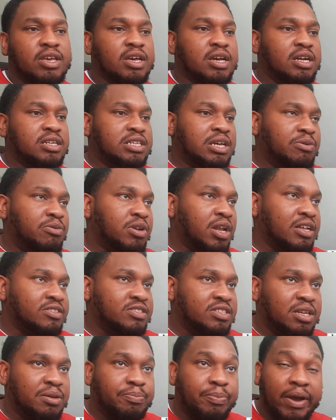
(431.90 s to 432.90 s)
they would
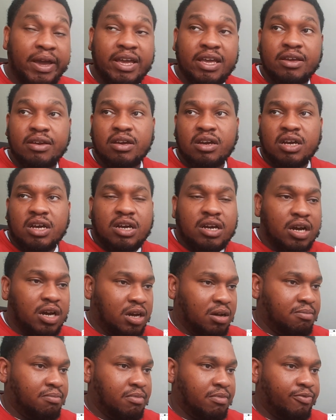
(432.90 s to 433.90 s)
actually pay
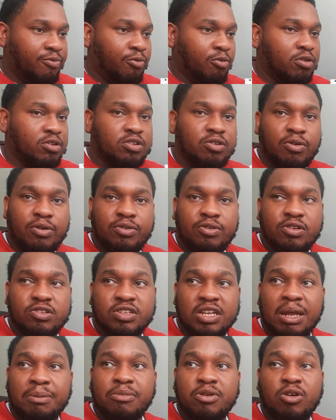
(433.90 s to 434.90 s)
for the Nunez. So
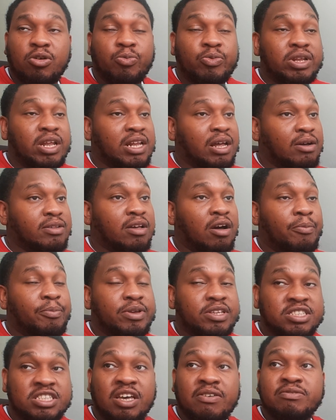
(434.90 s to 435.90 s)
let me know. That would be
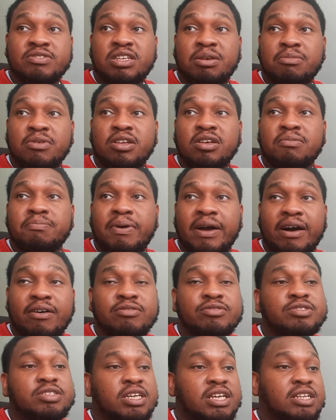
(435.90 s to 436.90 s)
70 million
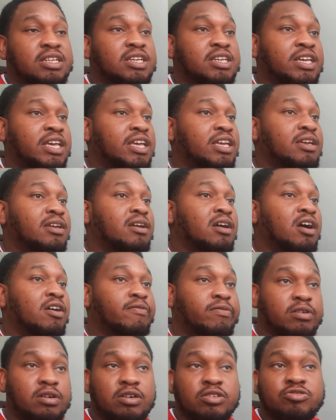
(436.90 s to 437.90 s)
pounds in the kitty
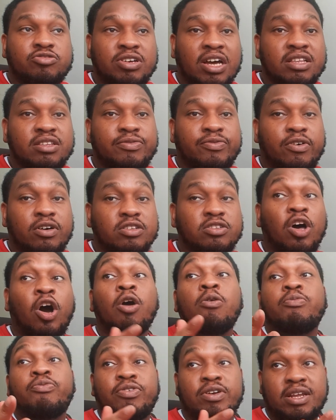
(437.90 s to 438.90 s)
for transfers,
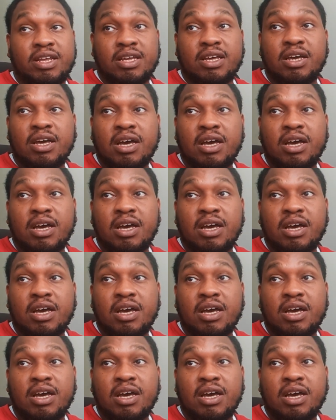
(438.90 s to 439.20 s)
hopefully.